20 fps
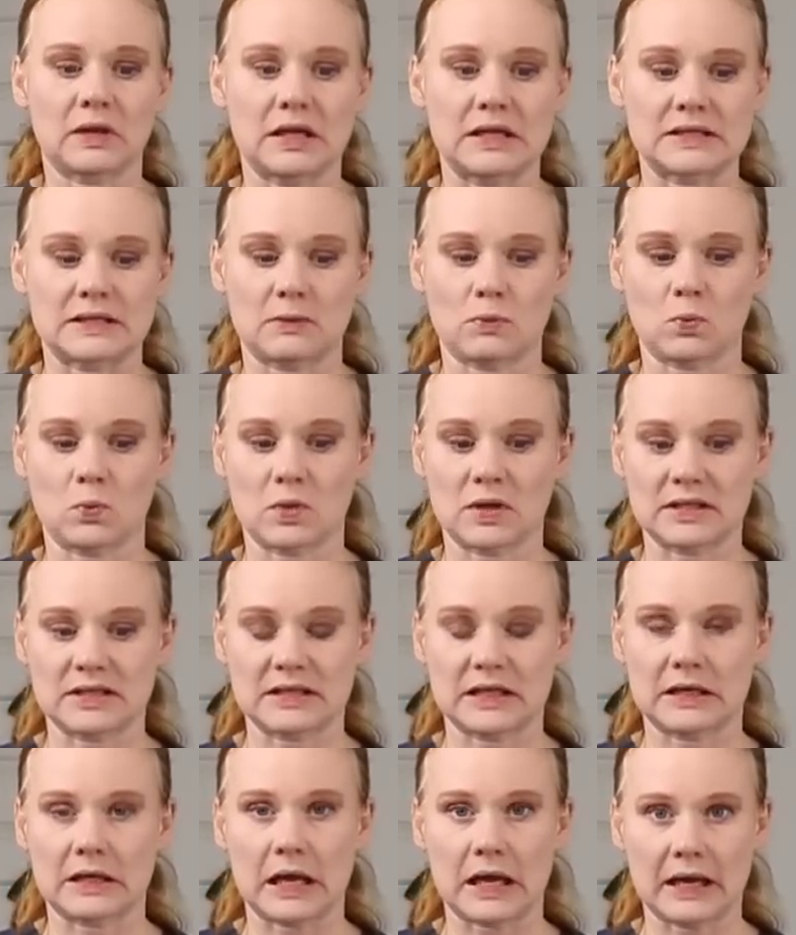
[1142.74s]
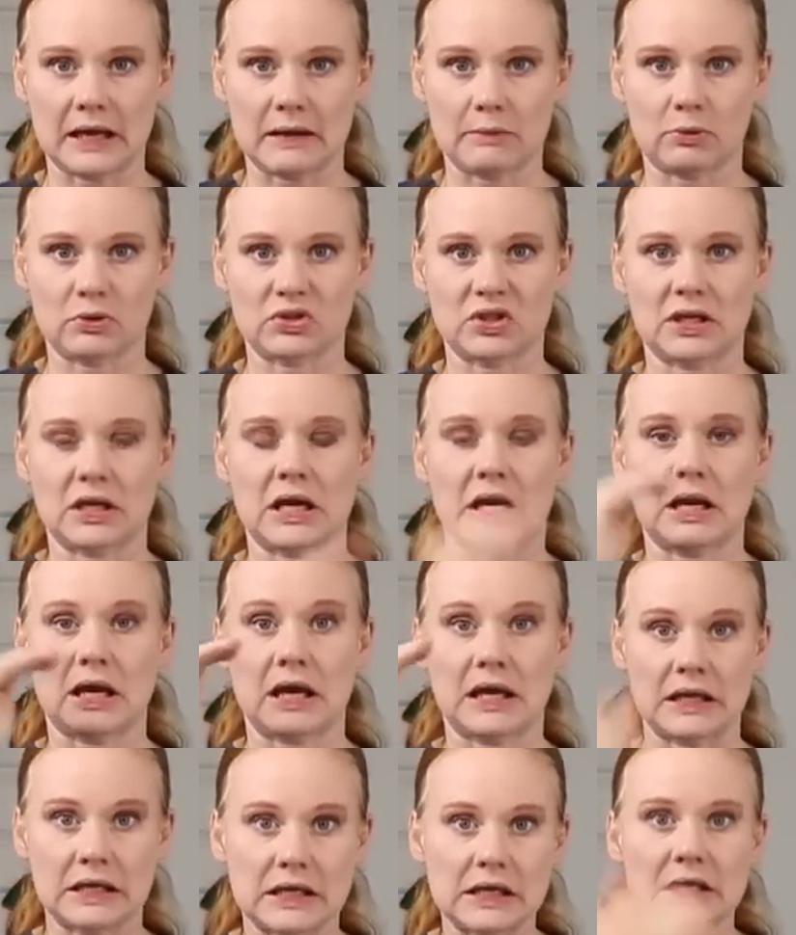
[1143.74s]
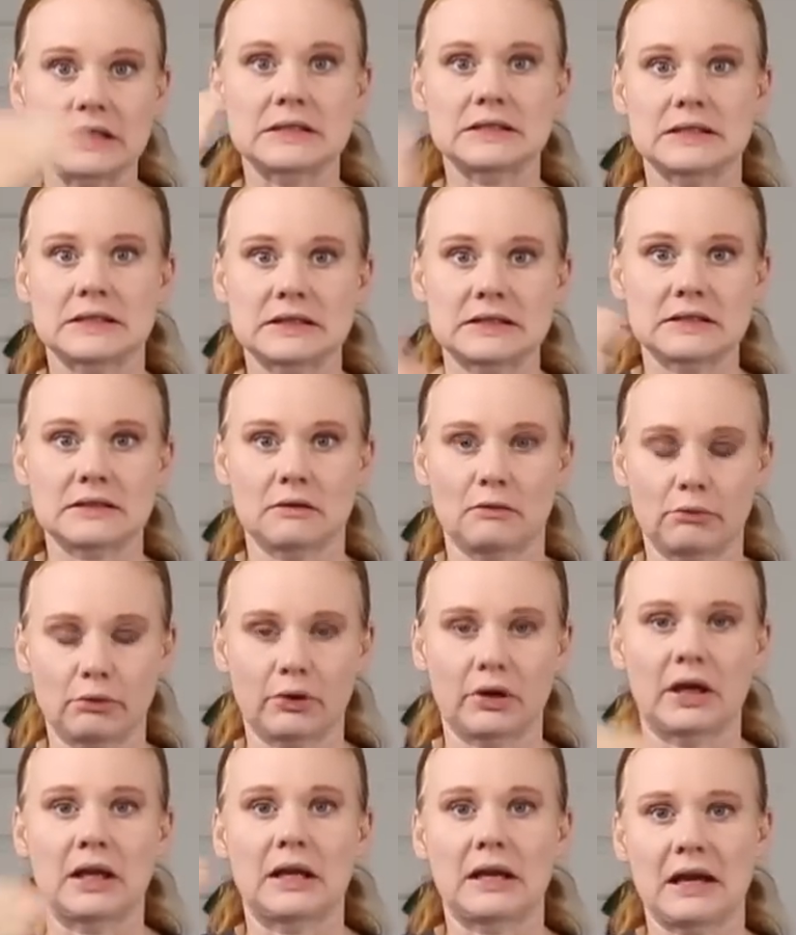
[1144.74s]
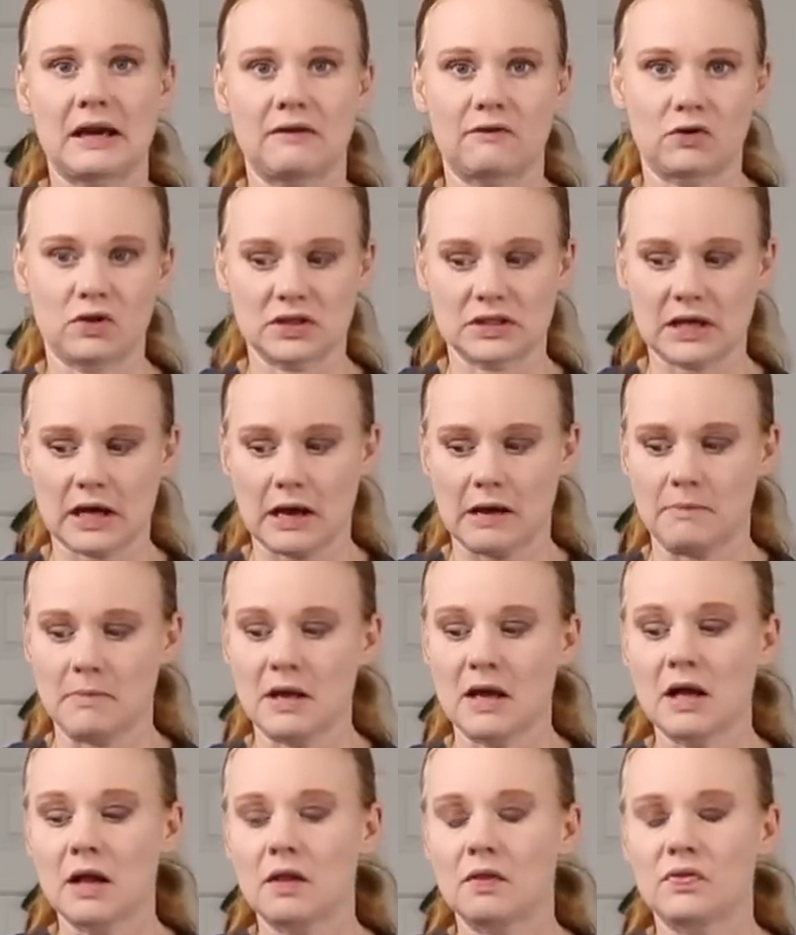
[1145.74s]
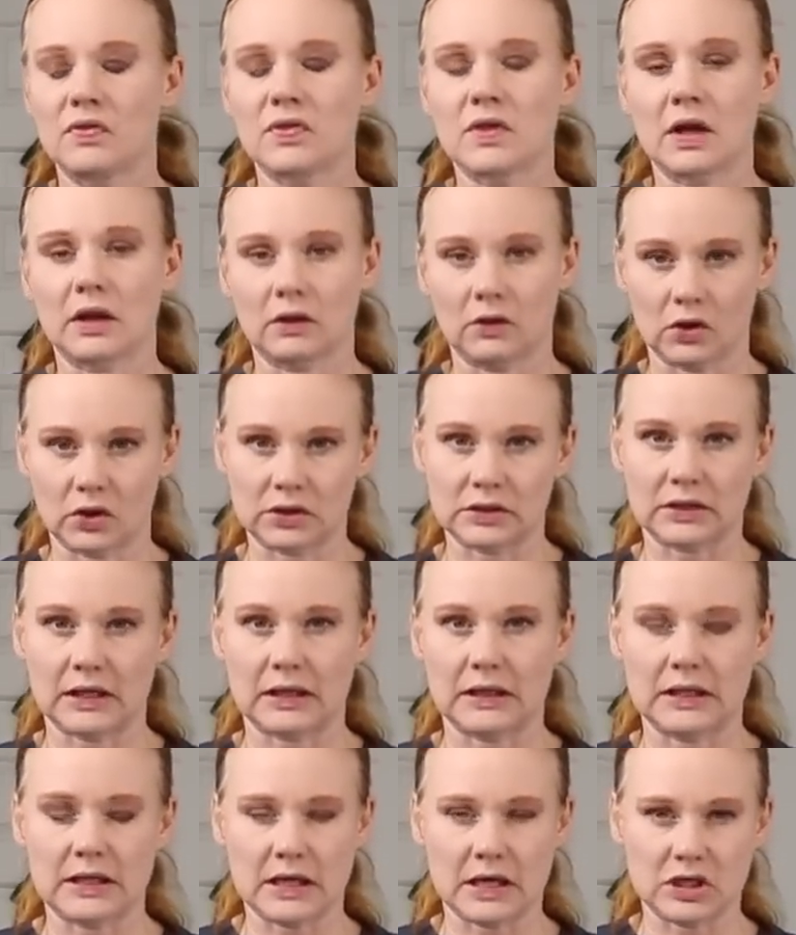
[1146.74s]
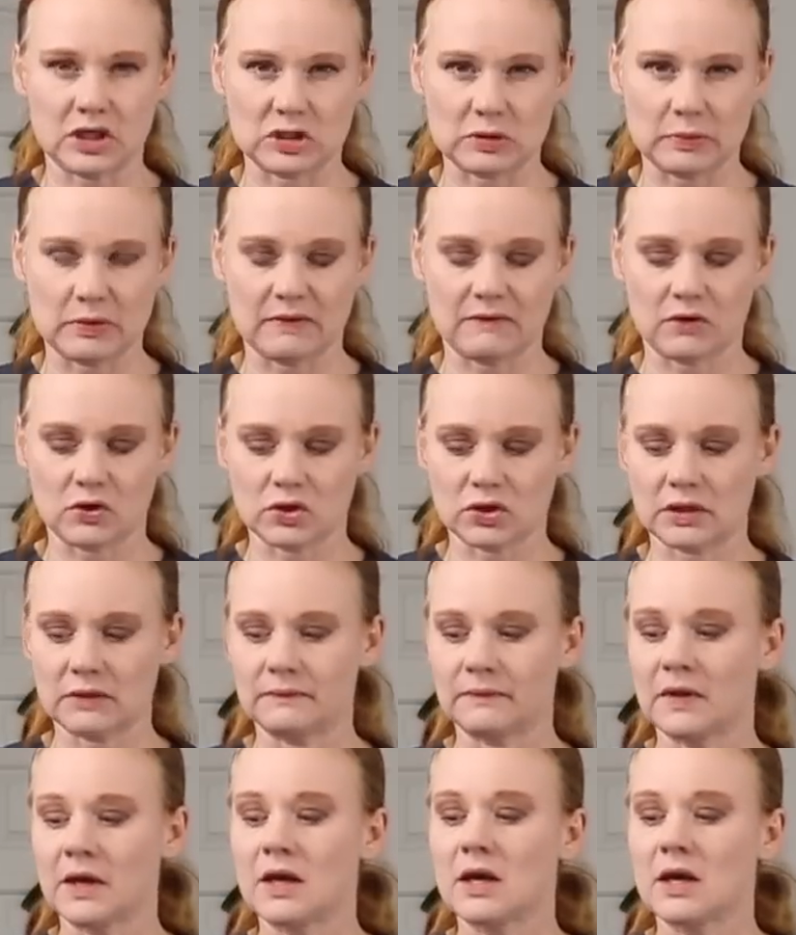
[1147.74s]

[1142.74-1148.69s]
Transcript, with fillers: things and was not able to get a consistent print every time that looked like the HP version.